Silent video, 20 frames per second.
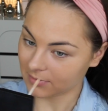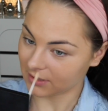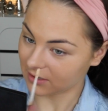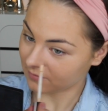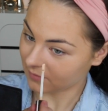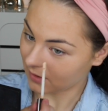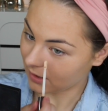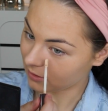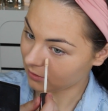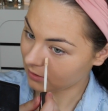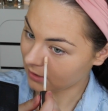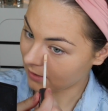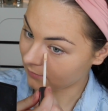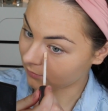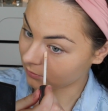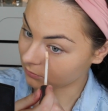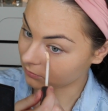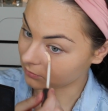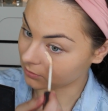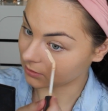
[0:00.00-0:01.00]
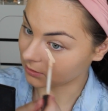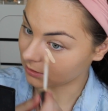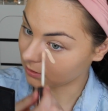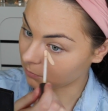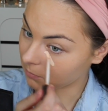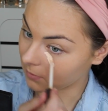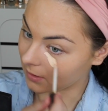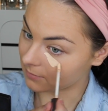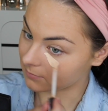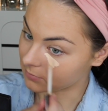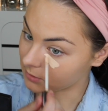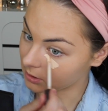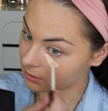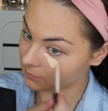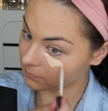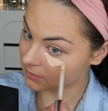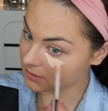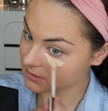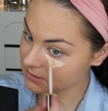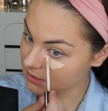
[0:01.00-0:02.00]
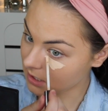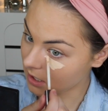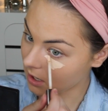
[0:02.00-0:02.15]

but if I don't have a really wet beauty blender,